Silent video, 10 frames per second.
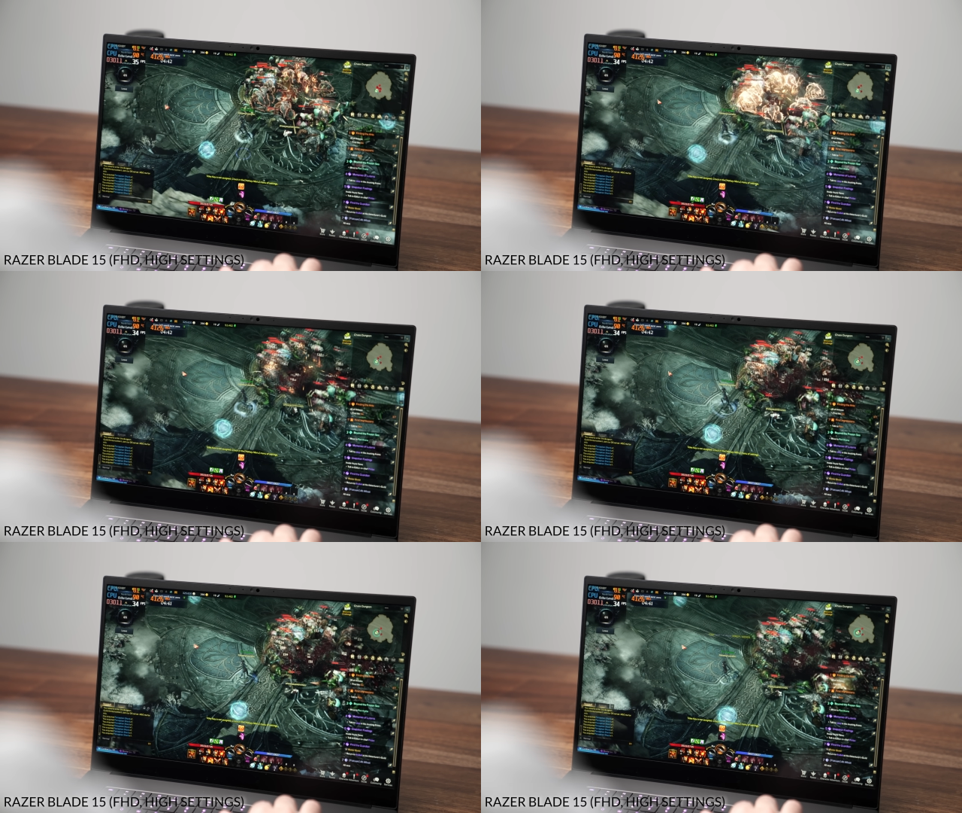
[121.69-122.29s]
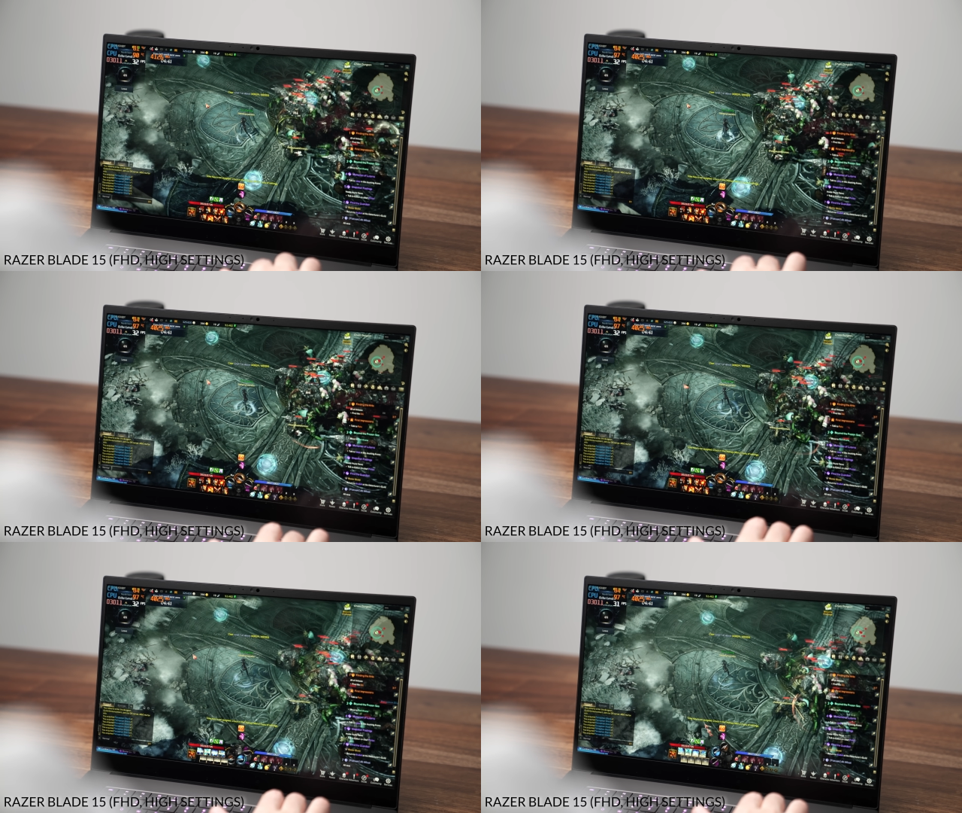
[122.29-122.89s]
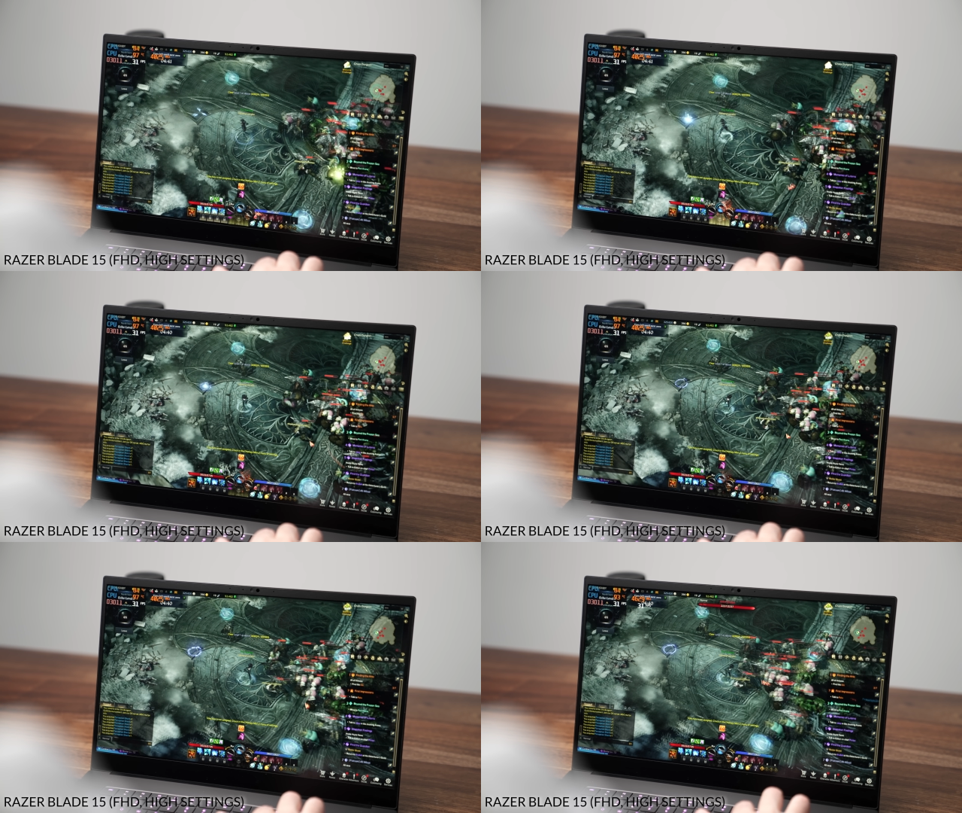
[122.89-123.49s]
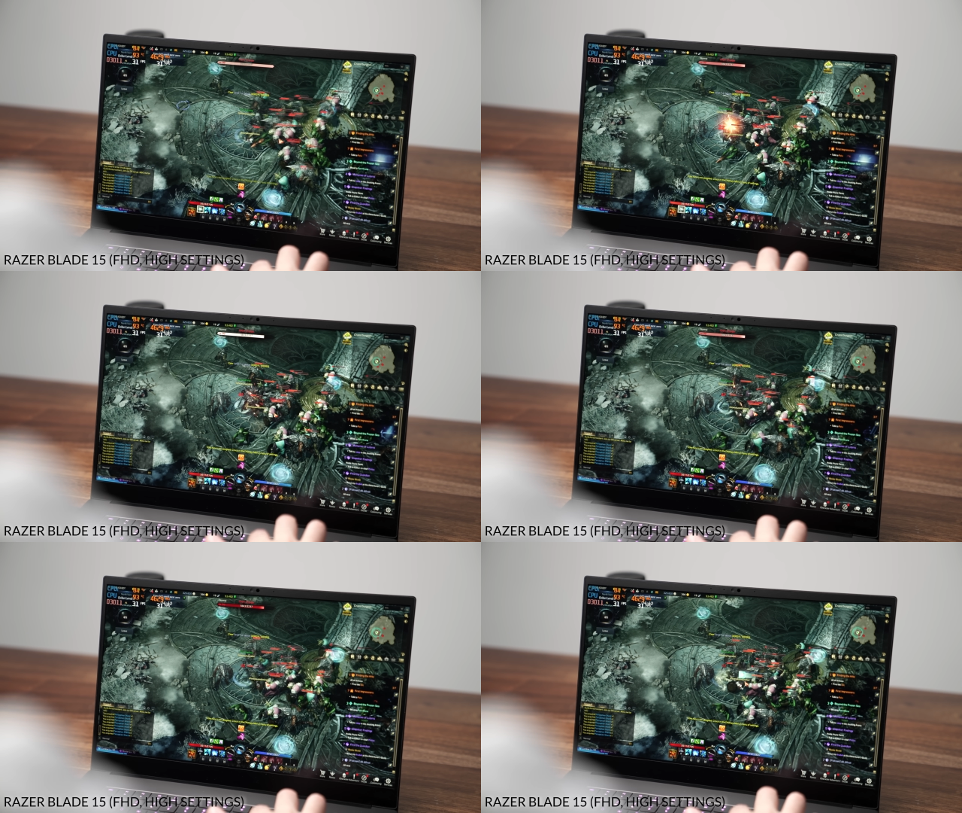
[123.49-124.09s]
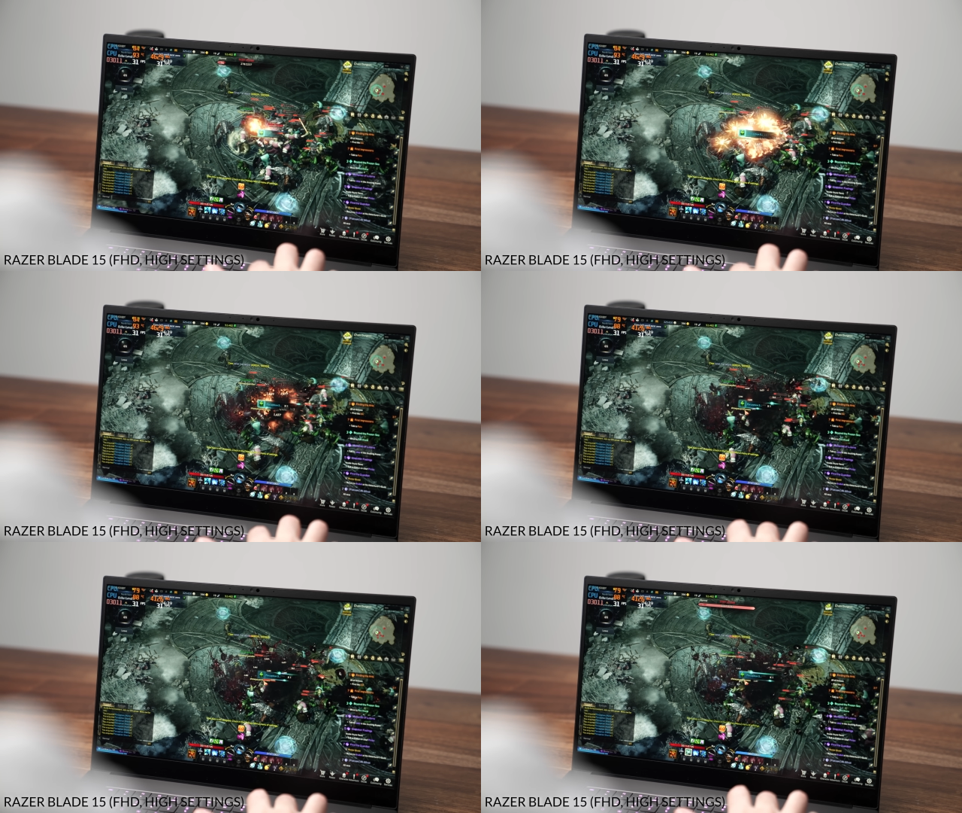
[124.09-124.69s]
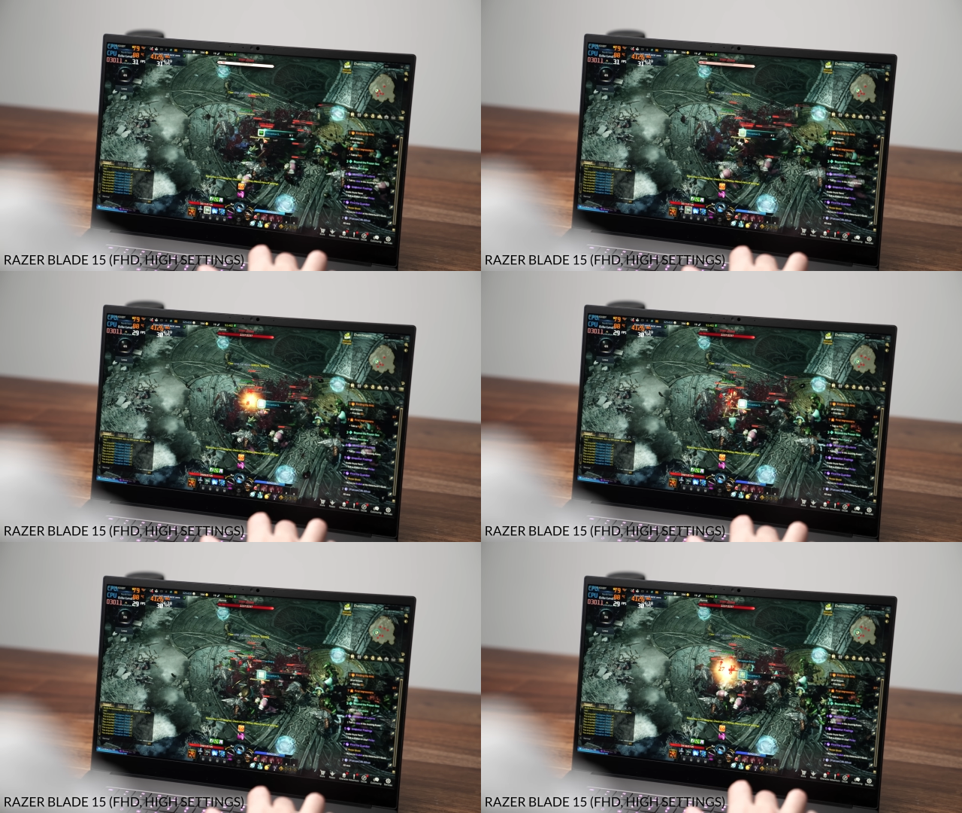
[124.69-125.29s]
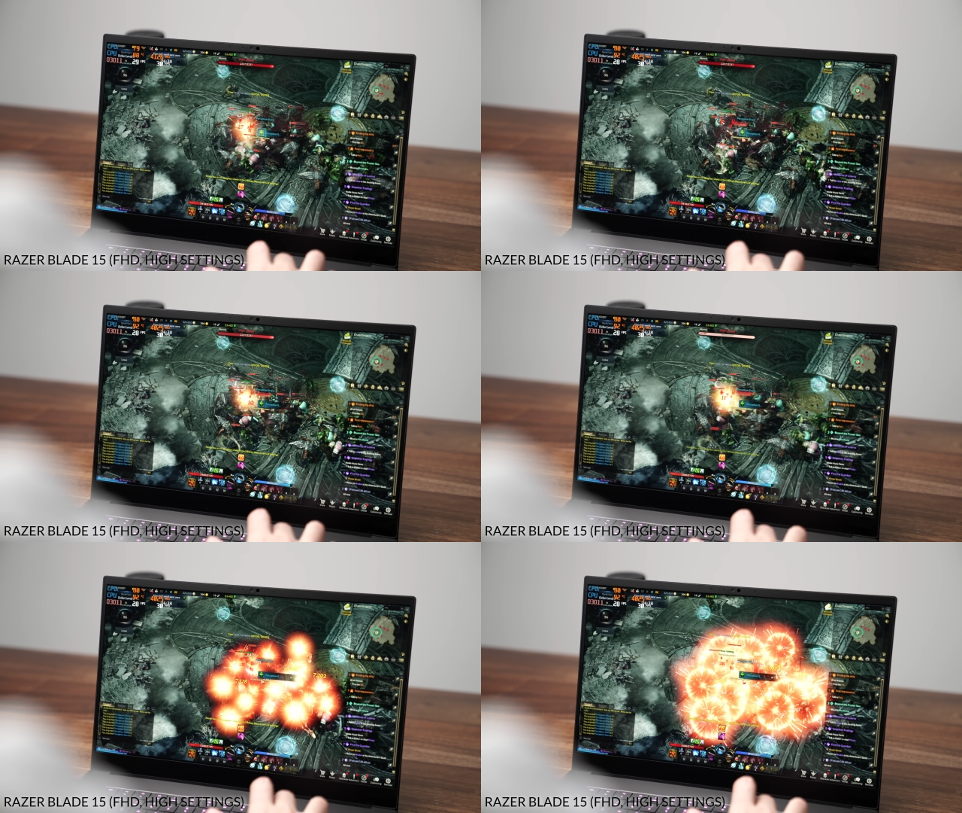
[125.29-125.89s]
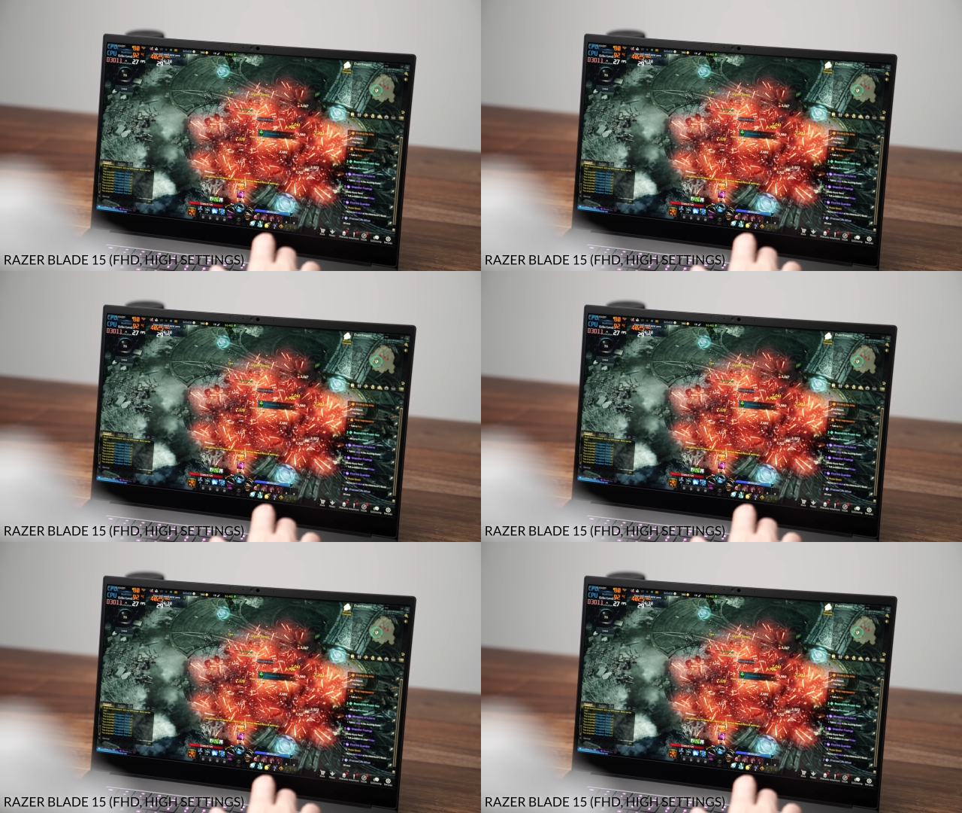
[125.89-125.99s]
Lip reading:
Nobody's mouth can be seen.